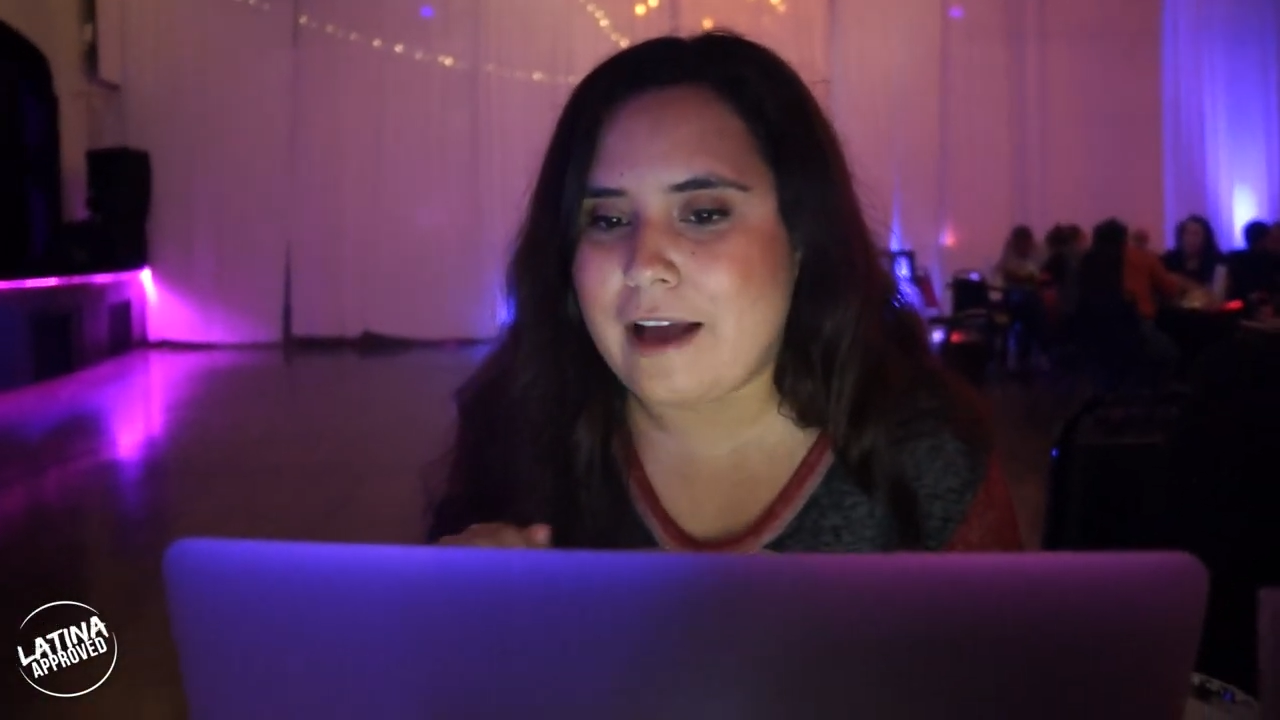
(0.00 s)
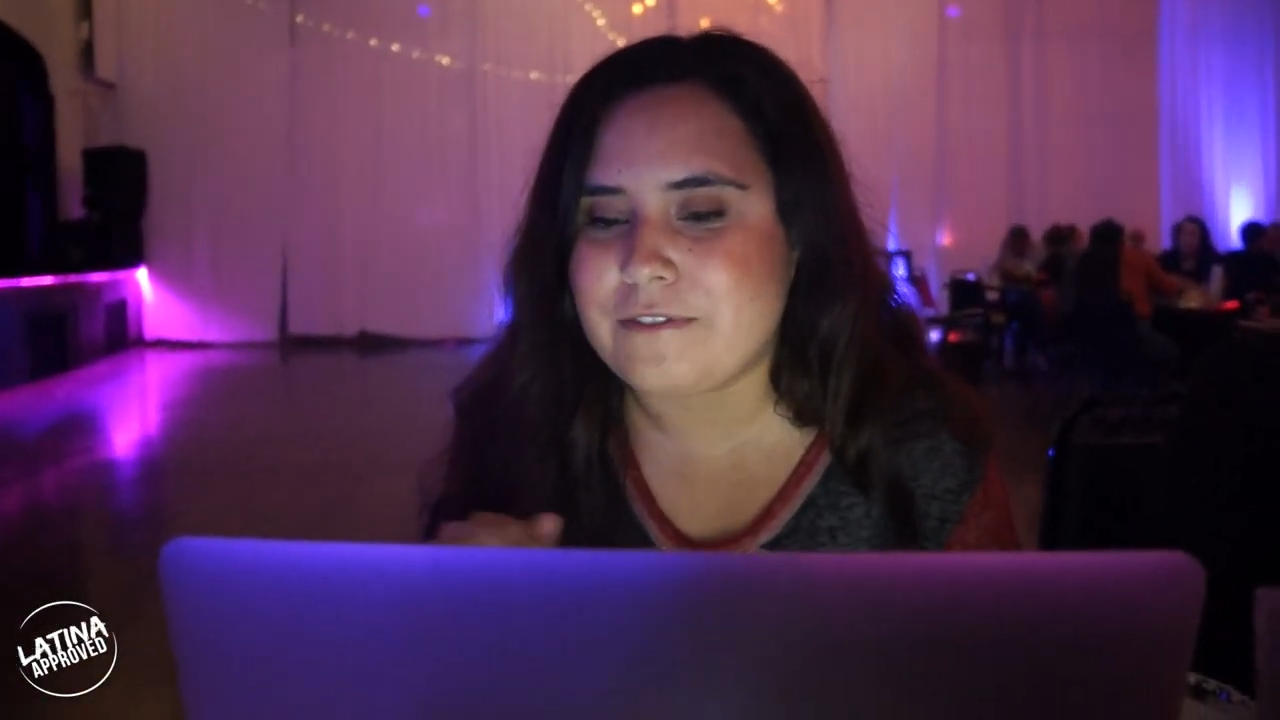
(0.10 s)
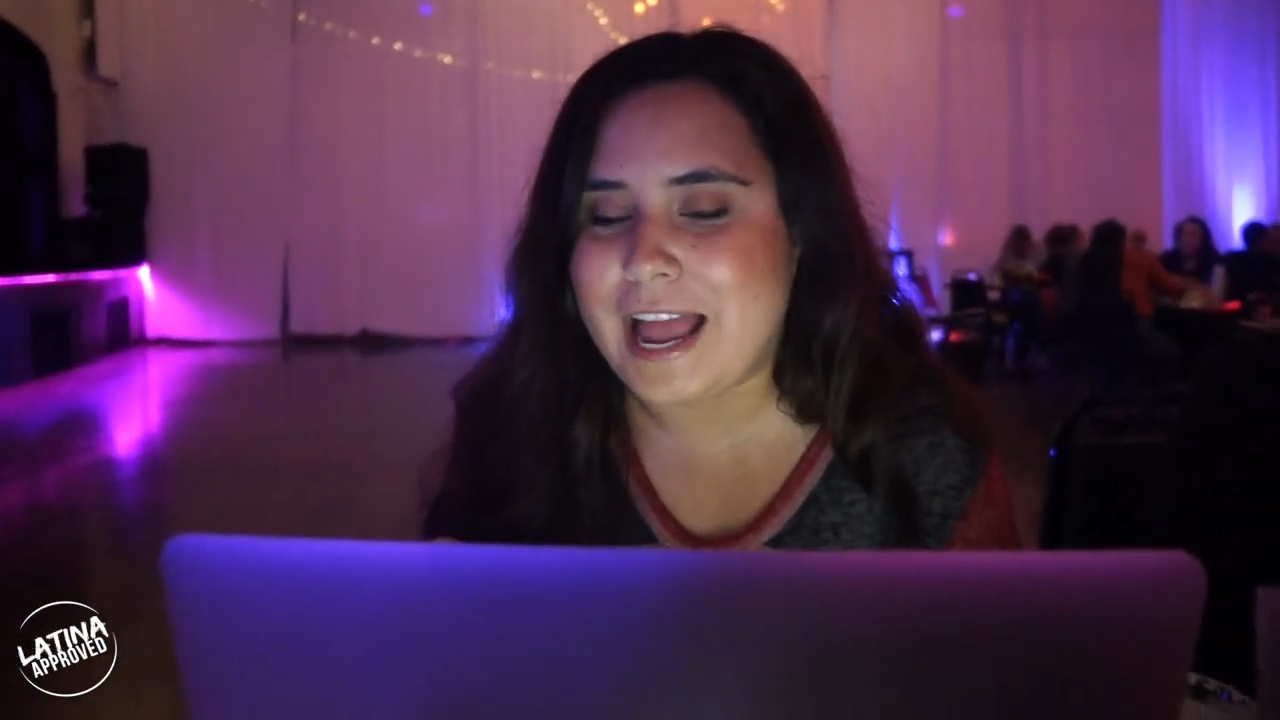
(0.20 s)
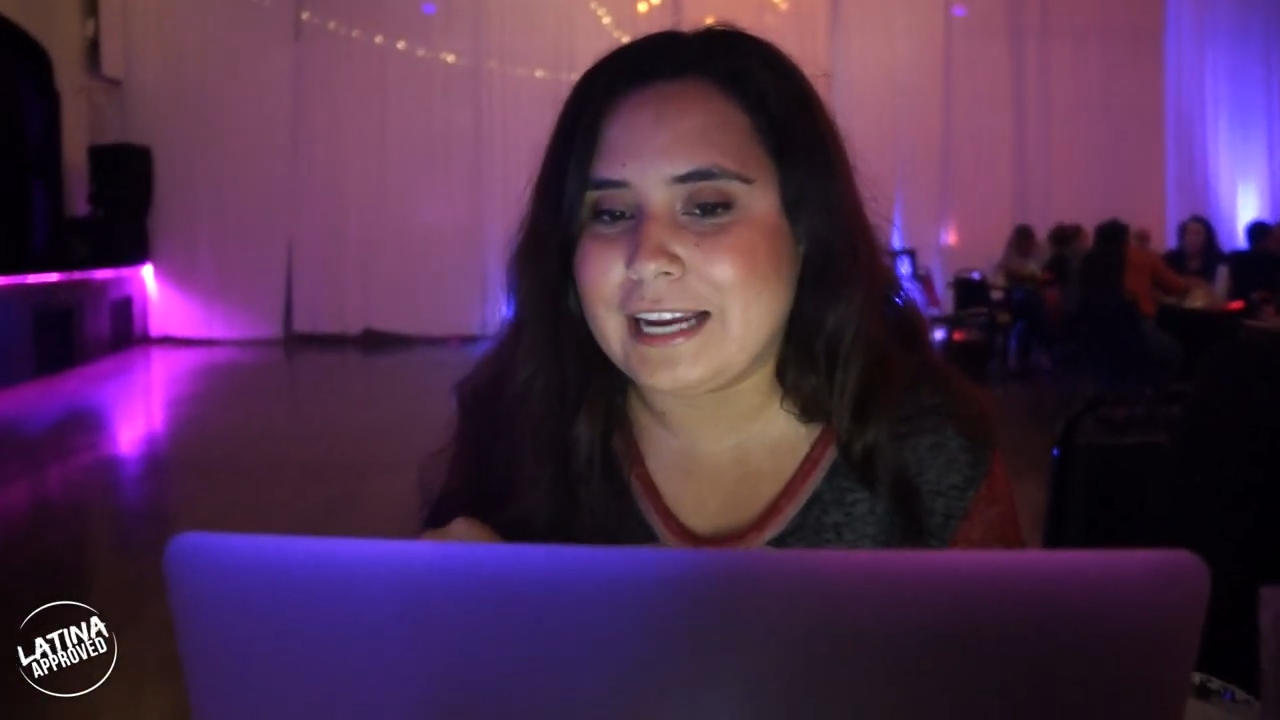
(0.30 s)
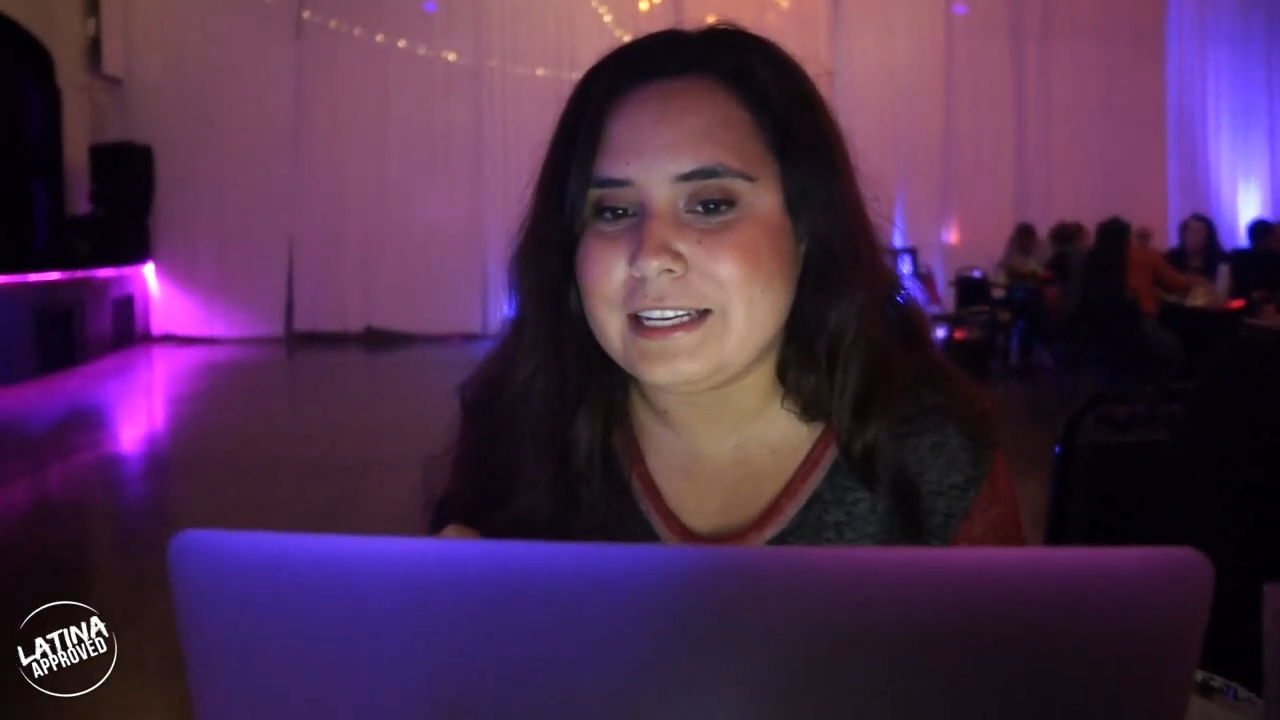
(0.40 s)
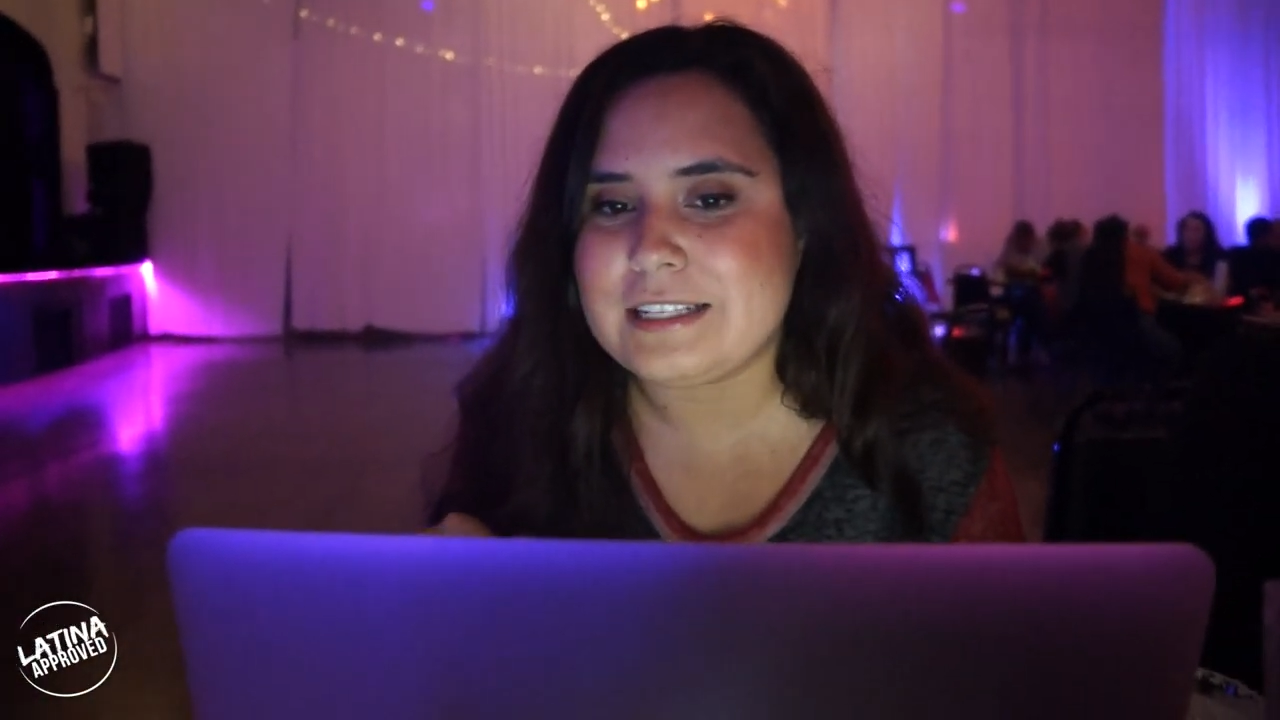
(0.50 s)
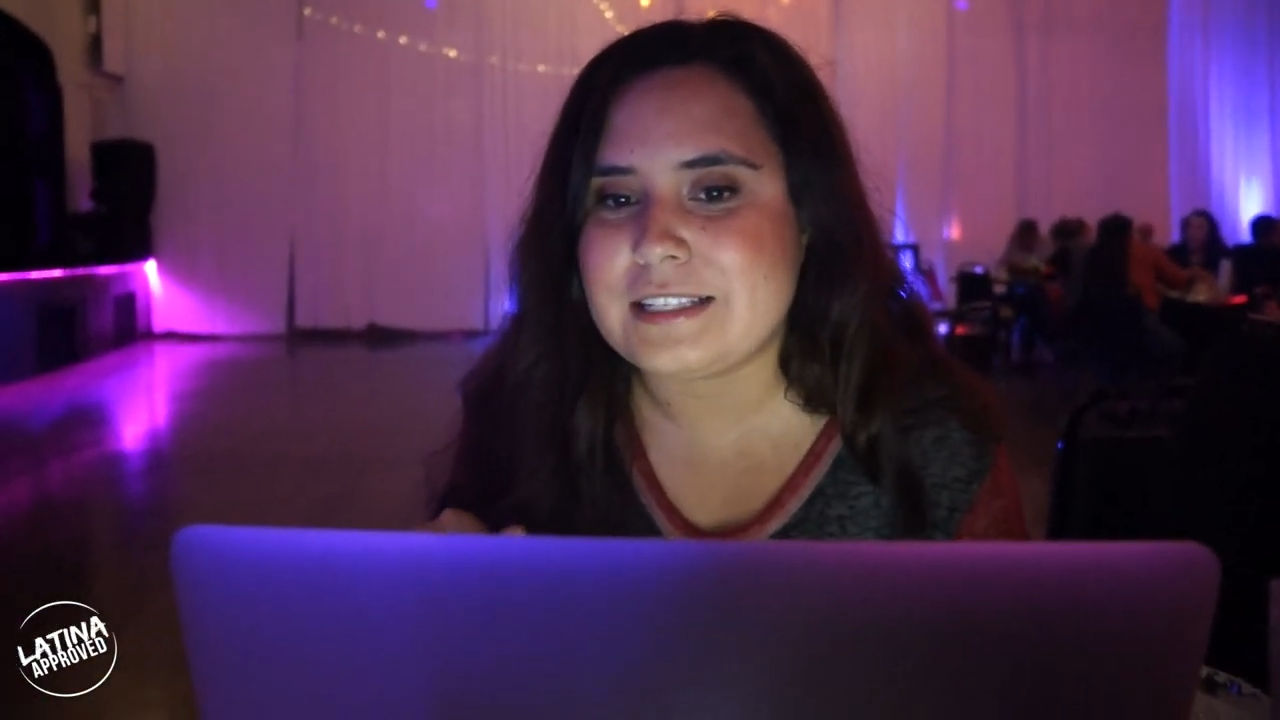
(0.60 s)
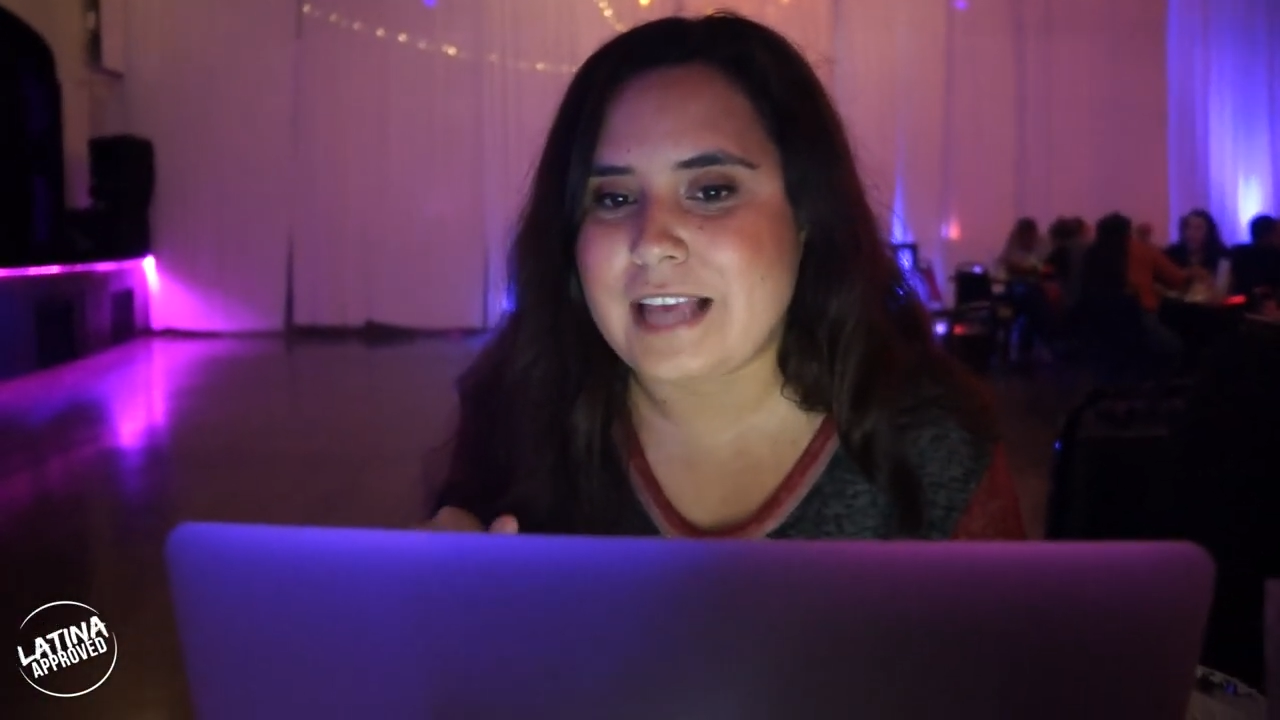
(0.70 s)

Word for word: have 90